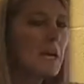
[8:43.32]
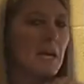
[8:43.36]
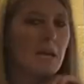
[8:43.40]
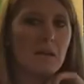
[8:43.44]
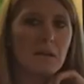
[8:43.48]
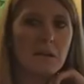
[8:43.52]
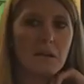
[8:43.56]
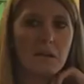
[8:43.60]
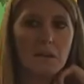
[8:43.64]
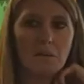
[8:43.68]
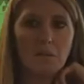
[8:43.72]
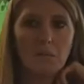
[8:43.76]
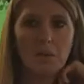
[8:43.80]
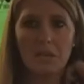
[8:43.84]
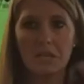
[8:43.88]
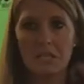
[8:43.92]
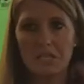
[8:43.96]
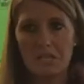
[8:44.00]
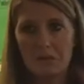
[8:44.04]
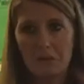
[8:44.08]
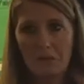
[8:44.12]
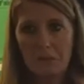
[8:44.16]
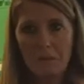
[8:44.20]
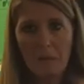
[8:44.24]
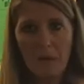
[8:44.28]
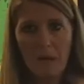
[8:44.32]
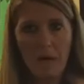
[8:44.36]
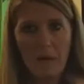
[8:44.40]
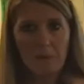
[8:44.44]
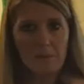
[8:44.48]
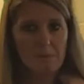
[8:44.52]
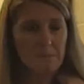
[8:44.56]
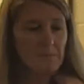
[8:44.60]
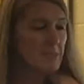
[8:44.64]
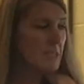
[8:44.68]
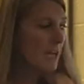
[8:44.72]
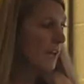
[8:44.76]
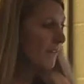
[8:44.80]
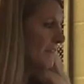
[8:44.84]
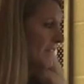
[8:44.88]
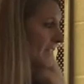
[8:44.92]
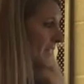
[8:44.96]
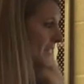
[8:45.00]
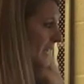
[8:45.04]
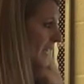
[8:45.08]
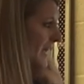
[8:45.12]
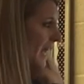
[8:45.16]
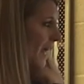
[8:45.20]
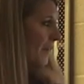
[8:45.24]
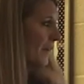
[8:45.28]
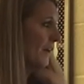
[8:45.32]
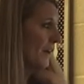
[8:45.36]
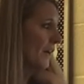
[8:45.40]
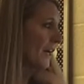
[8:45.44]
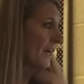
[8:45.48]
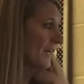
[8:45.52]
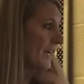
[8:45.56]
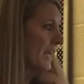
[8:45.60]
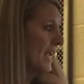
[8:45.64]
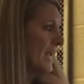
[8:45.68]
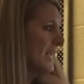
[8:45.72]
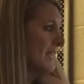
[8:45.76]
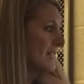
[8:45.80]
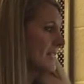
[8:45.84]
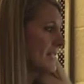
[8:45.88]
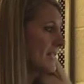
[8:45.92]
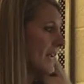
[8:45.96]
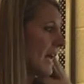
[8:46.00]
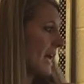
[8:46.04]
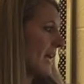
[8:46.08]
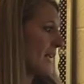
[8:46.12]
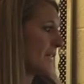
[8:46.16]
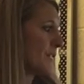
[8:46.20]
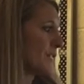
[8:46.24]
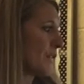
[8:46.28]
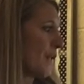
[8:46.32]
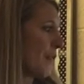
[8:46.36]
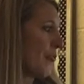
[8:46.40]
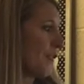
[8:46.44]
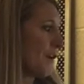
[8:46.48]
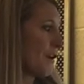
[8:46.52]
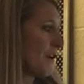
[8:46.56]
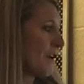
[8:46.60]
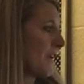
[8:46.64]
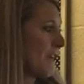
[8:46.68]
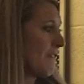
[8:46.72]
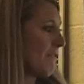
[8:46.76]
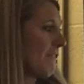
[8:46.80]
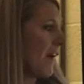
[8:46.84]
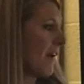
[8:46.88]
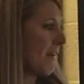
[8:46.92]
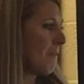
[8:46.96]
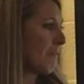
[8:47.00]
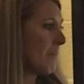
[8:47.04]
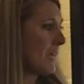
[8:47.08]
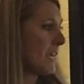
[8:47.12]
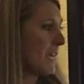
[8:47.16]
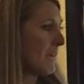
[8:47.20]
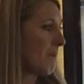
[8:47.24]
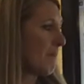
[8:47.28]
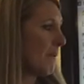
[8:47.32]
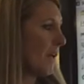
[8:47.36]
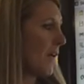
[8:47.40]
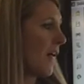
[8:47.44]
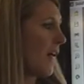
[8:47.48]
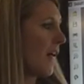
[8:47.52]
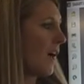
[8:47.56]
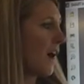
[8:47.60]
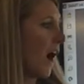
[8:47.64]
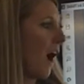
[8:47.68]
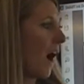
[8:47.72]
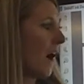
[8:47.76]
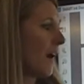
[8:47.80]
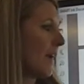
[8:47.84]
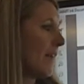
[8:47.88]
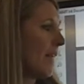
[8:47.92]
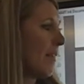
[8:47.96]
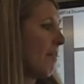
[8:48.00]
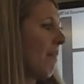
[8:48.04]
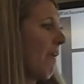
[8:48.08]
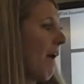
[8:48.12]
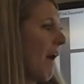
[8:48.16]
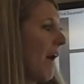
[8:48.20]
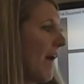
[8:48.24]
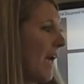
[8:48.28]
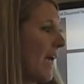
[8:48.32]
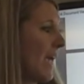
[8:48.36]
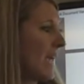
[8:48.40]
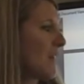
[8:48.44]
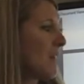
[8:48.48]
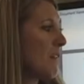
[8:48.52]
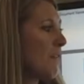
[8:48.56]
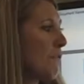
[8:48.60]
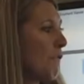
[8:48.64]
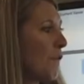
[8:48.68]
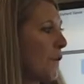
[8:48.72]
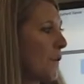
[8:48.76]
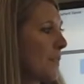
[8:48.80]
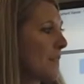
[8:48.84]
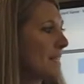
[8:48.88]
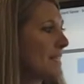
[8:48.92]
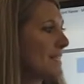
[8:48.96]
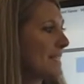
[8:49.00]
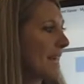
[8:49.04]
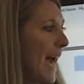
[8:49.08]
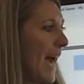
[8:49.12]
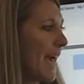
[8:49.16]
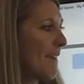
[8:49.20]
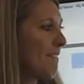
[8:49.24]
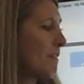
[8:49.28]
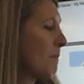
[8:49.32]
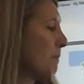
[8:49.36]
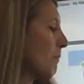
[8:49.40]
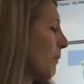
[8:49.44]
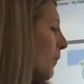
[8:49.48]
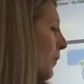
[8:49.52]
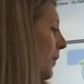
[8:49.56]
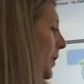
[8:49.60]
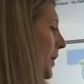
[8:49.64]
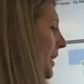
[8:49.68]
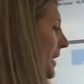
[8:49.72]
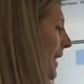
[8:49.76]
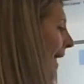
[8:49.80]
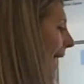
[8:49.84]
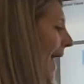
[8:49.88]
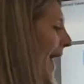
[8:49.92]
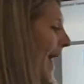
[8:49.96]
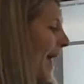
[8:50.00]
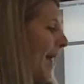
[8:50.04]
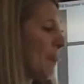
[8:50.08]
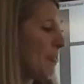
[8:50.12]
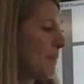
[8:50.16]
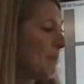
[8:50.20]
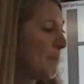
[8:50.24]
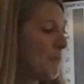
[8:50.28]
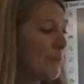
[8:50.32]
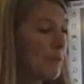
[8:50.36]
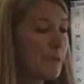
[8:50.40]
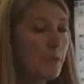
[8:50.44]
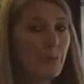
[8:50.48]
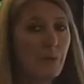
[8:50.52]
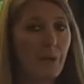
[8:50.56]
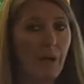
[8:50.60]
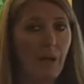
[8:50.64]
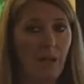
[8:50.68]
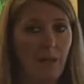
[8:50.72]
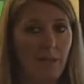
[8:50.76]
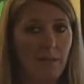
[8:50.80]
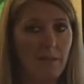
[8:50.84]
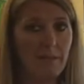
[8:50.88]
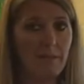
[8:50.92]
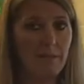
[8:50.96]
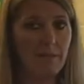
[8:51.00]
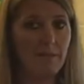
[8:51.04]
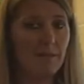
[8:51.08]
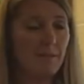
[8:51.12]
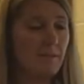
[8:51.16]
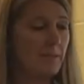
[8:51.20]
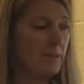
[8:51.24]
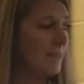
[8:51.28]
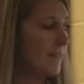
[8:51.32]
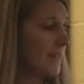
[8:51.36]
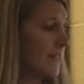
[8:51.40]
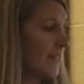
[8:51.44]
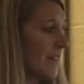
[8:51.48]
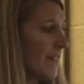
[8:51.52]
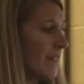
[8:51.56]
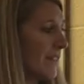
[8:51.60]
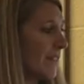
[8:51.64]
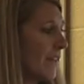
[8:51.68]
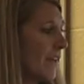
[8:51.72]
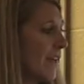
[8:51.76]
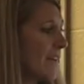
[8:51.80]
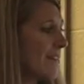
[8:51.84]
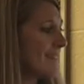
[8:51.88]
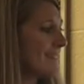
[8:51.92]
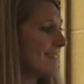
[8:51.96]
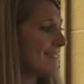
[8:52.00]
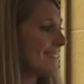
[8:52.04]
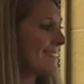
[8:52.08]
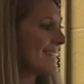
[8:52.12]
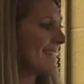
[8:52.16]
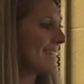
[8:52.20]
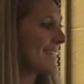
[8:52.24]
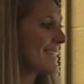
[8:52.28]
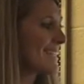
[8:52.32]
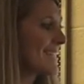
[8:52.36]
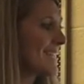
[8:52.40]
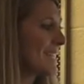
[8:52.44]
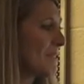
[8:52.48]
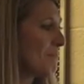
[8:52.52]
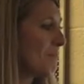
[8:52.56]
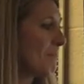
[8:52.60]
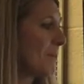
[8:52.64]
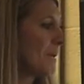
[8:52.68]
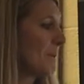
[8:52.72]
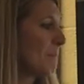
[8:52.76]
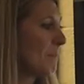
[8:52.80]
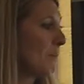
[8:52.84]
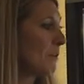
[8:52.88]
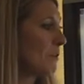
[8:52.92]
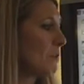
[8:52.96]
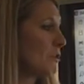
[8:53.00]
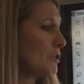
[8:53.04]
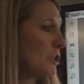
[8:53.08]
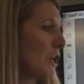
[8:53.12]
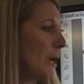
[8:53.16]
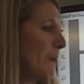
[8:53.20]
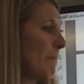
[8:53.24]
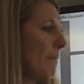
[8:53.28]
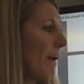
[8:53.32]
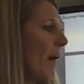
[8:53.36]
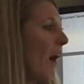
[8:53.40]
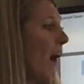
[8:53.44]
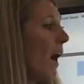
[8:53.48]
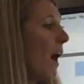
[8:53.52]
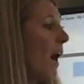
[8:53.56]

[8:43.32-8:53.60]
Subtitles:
right, we're going to do the problem solving together. It says 35 people are in line for the diving board at the pool. 16 people jump